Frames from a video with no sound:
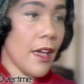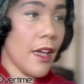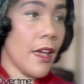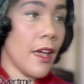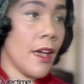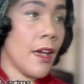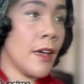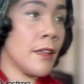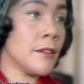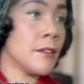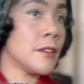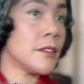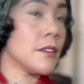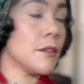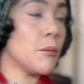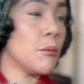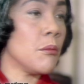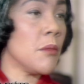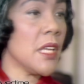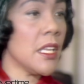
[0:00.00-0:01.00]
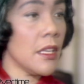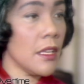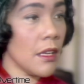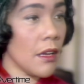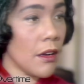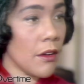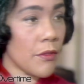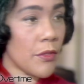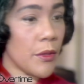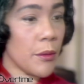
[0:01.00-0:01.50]
And many
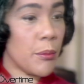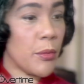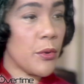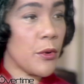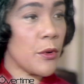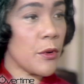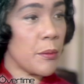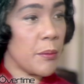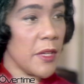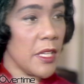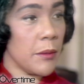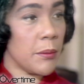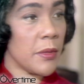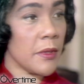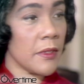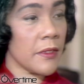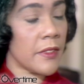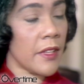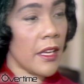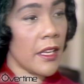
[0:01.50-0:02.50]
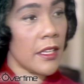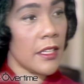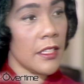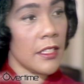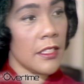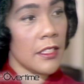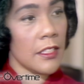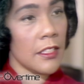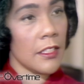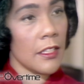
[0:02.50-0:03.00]
of the poor people that
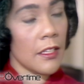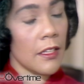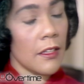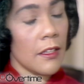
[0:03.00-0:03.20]
he,